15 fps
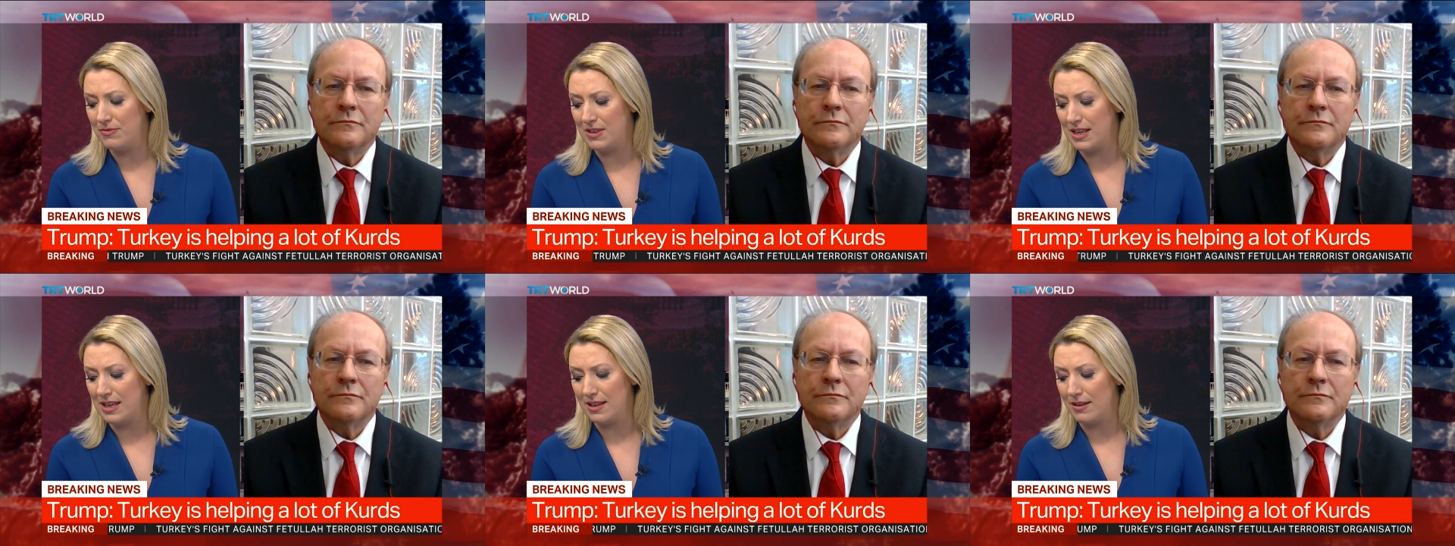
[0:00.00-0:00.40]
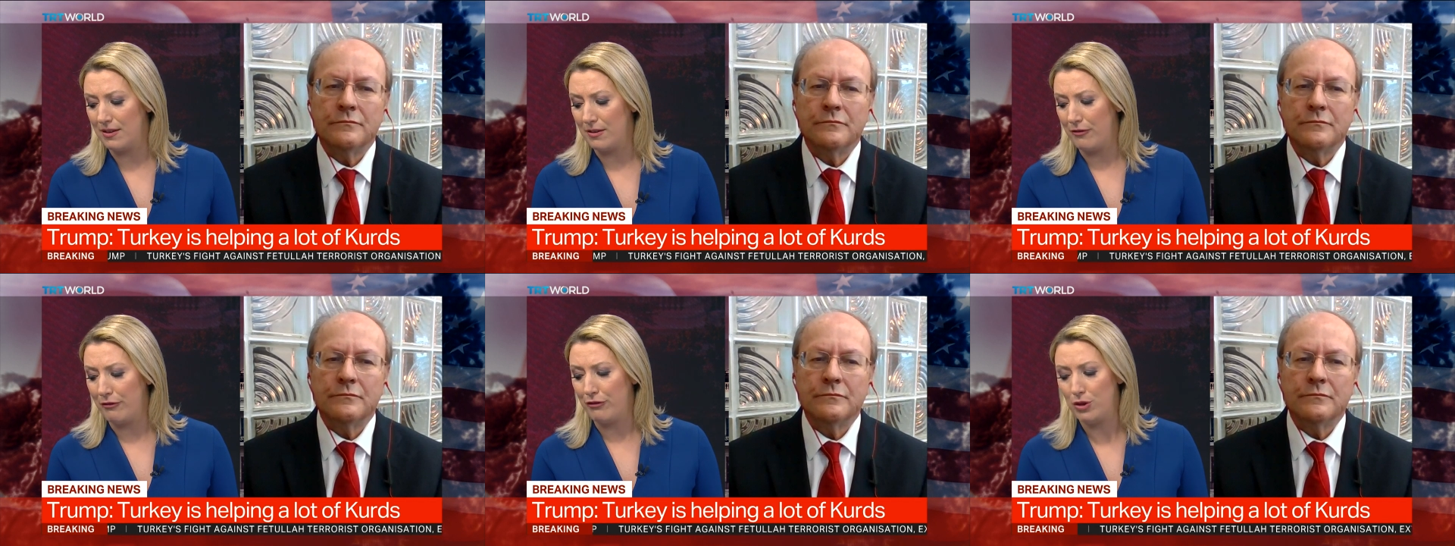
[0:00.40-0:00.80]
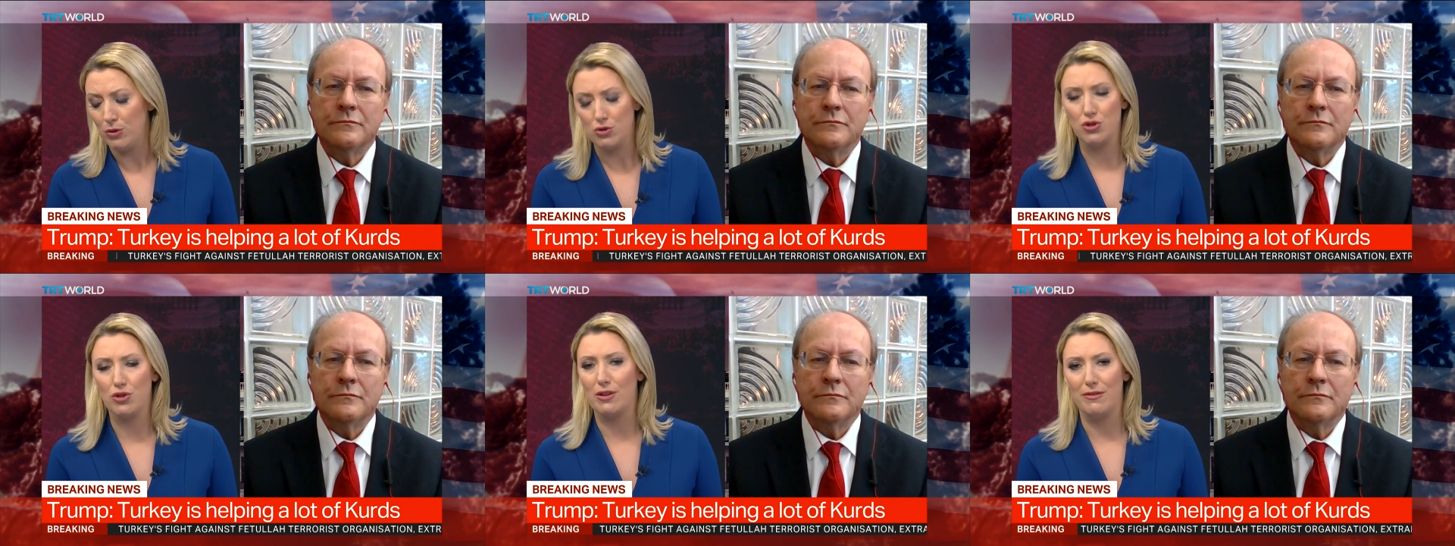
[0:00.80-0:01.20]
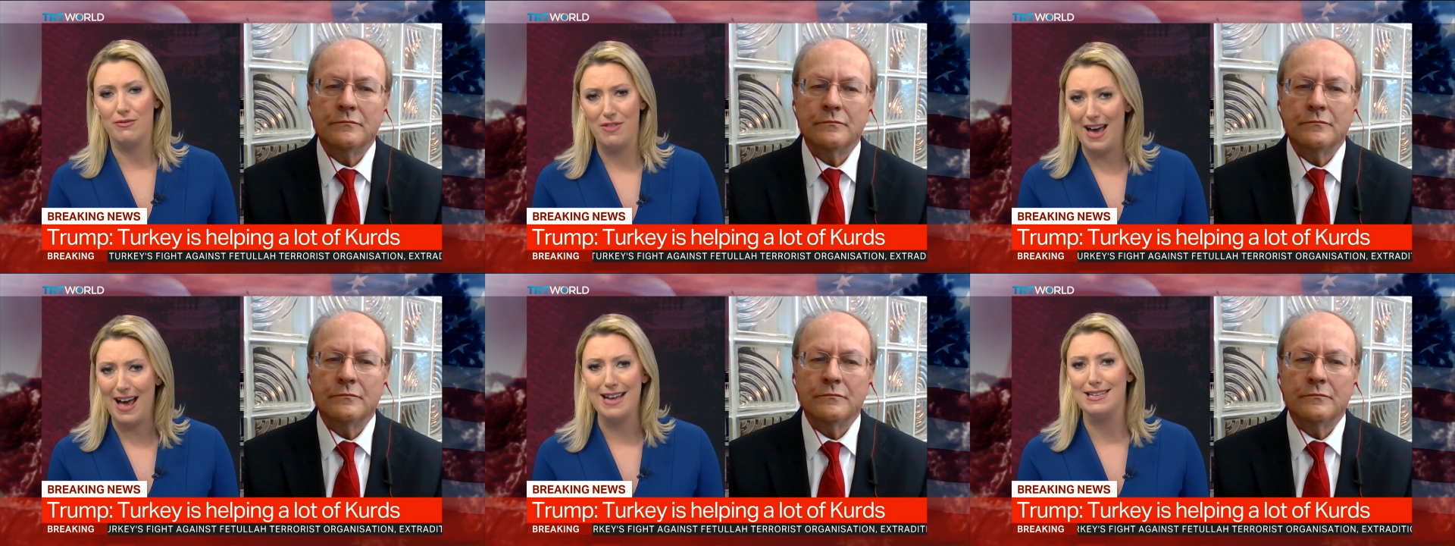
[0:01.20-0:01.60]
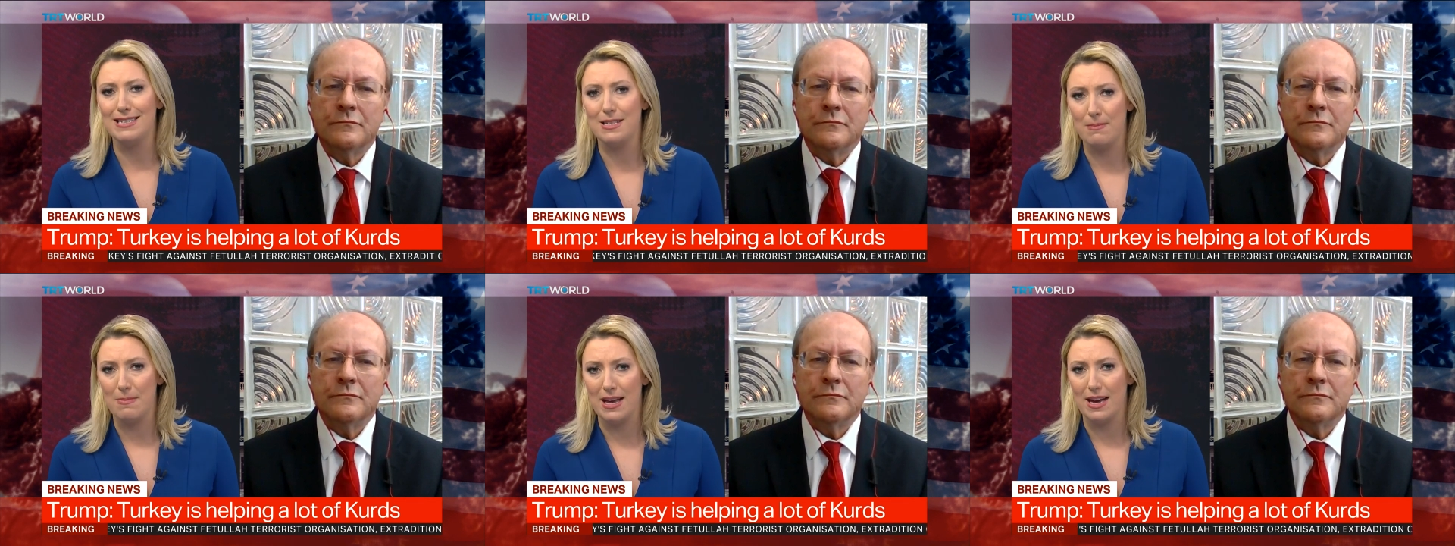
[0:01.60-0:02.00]
Speaker 1: the future of
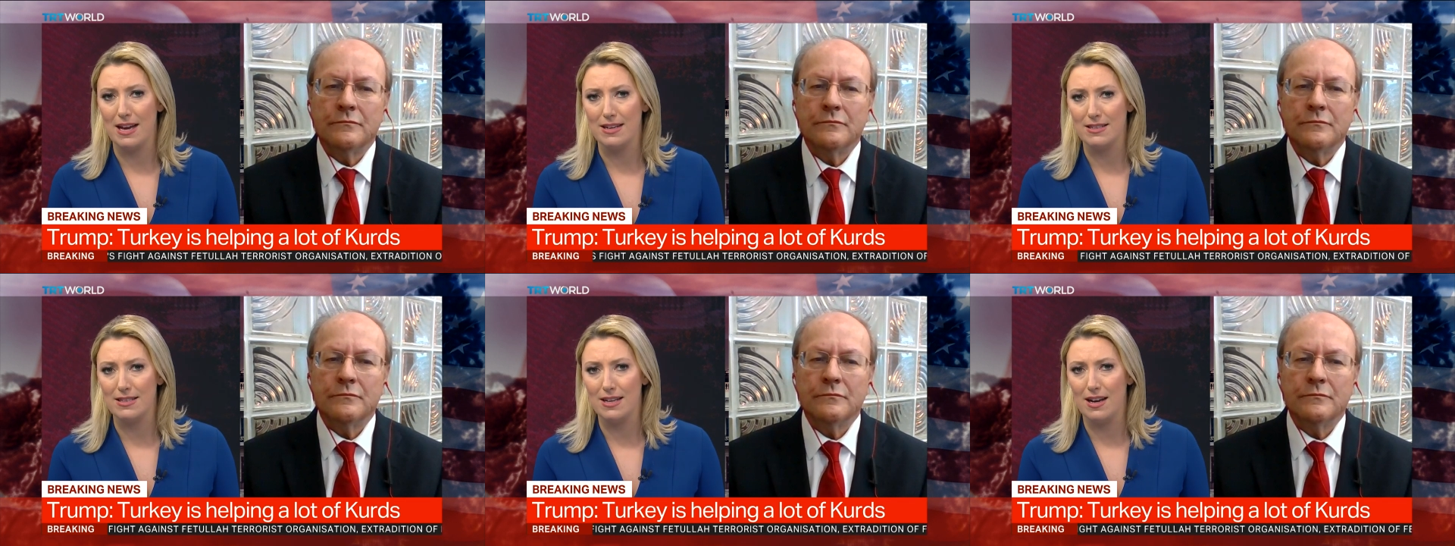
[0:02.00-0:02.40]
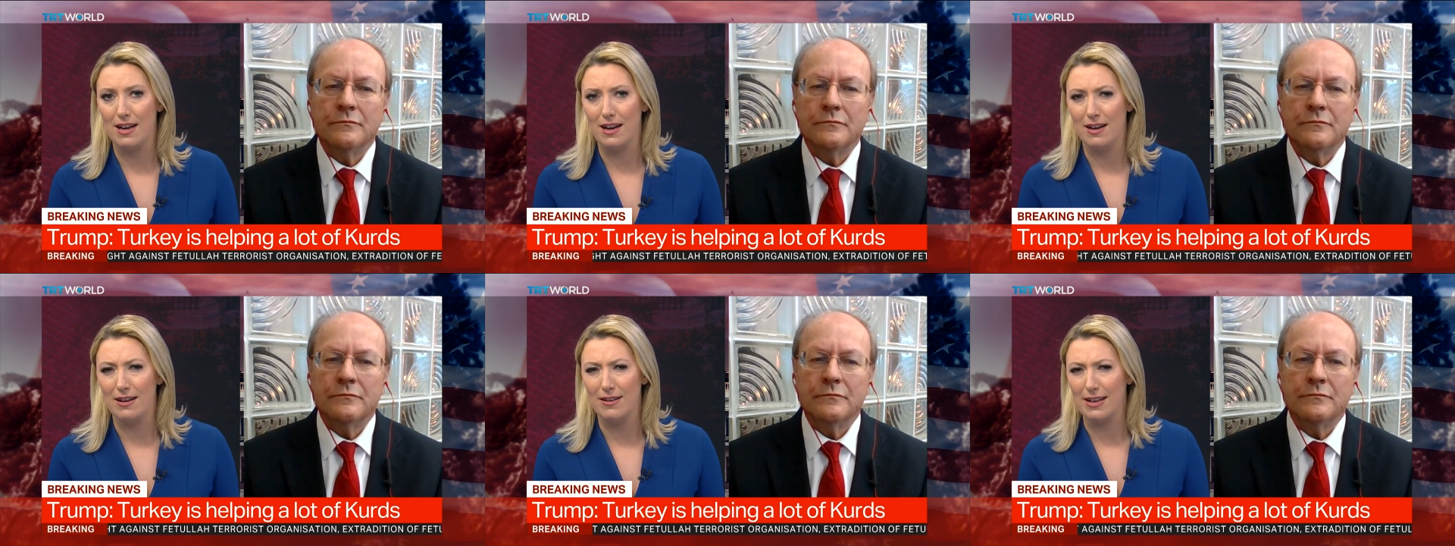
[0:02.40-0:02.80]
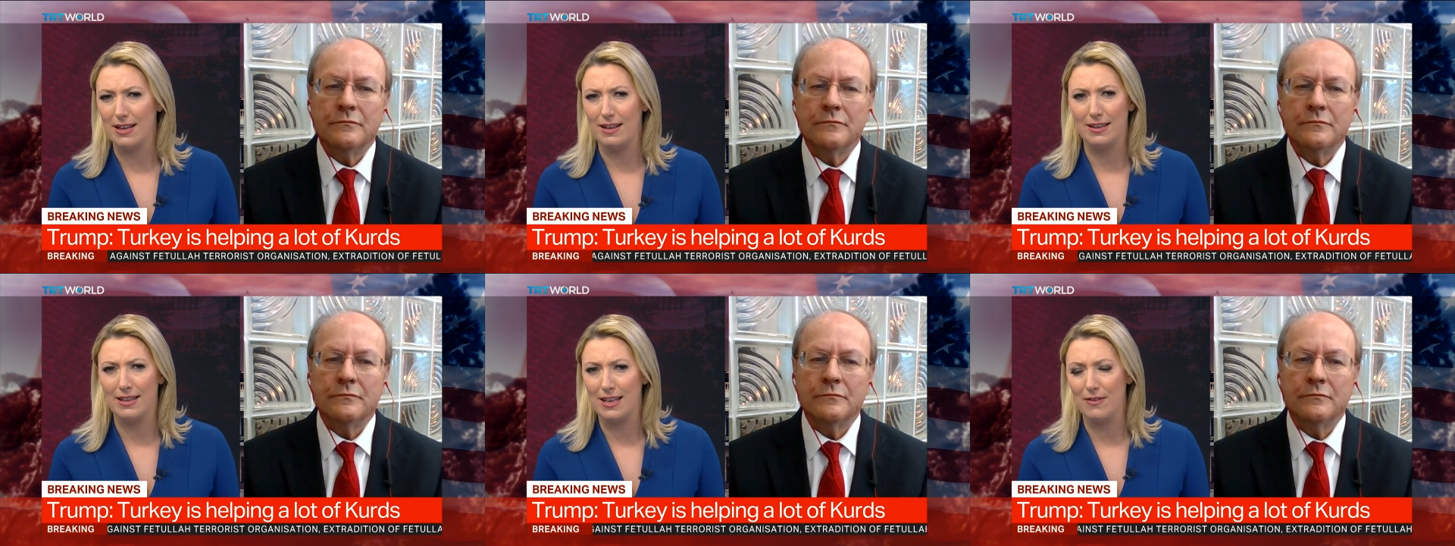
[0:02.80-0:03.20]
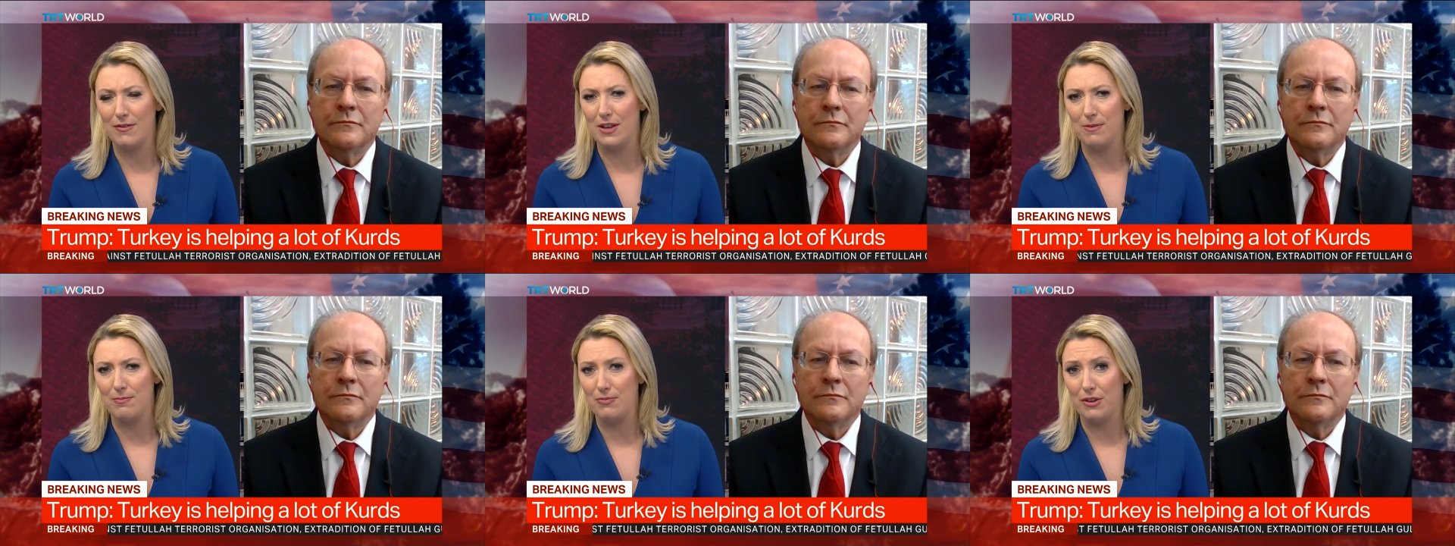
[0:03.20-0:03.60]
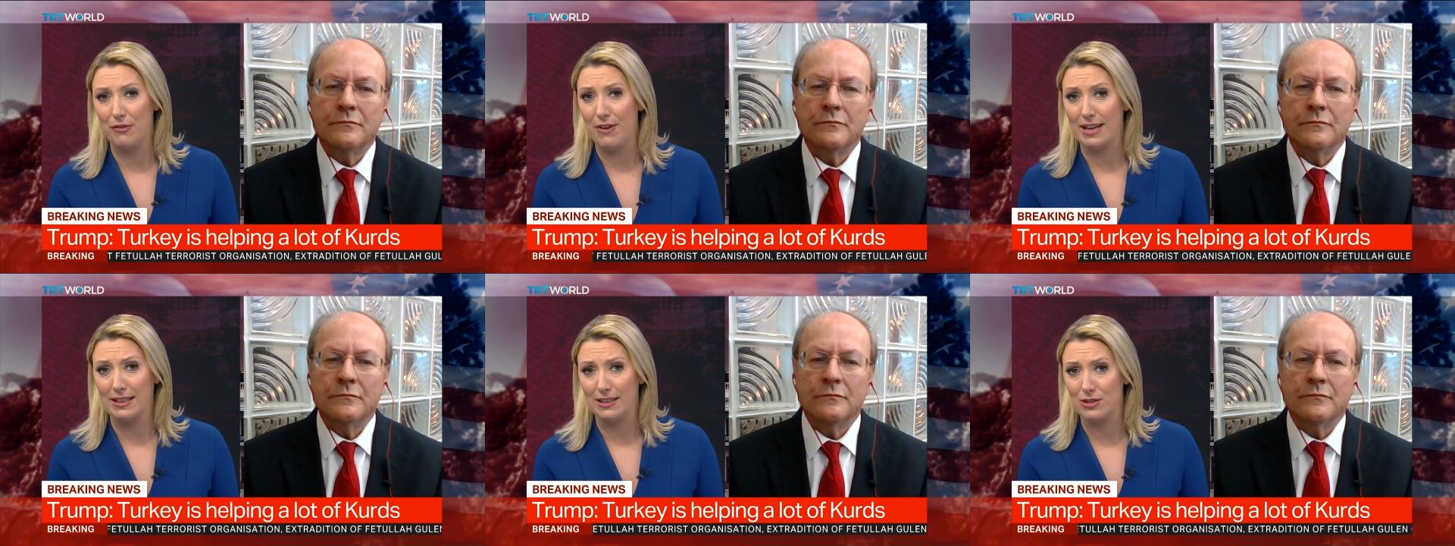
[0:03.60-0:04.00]
that demand, uh, given the
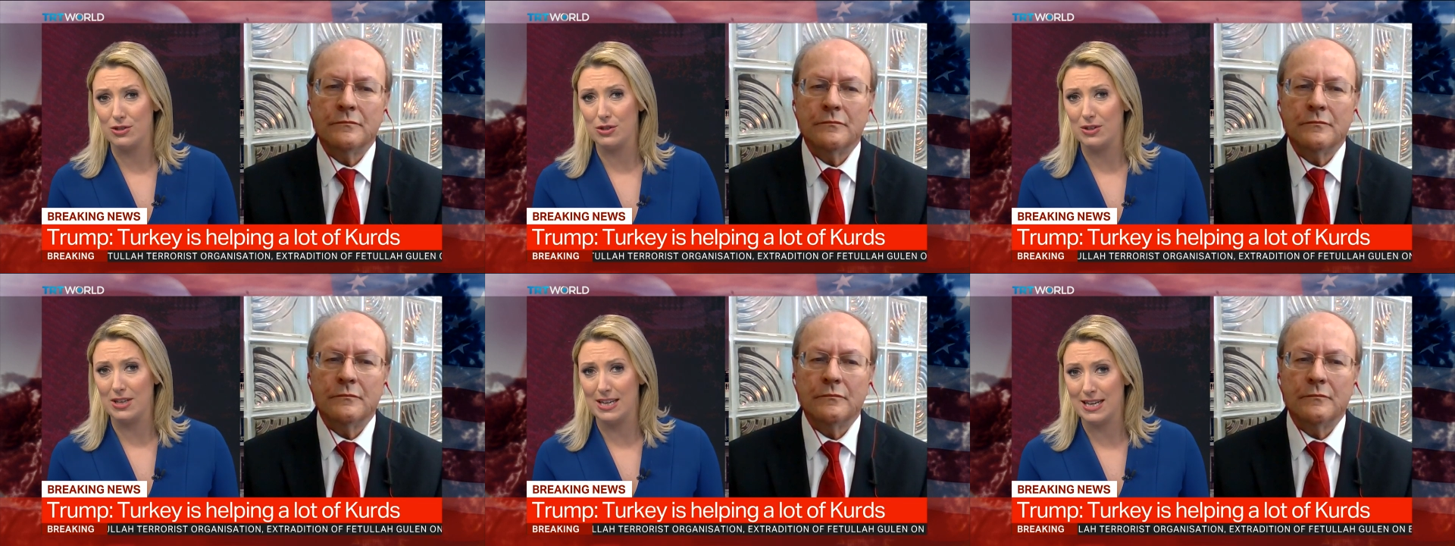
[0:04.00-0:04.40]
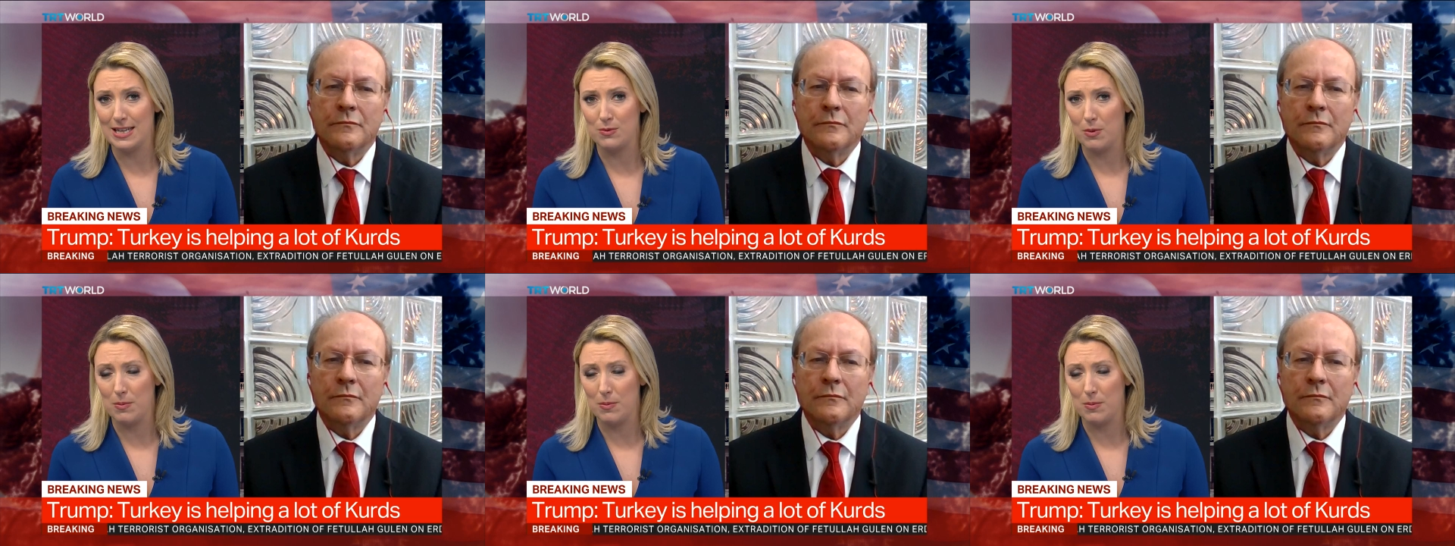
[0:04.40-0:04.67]
fact that Turkey has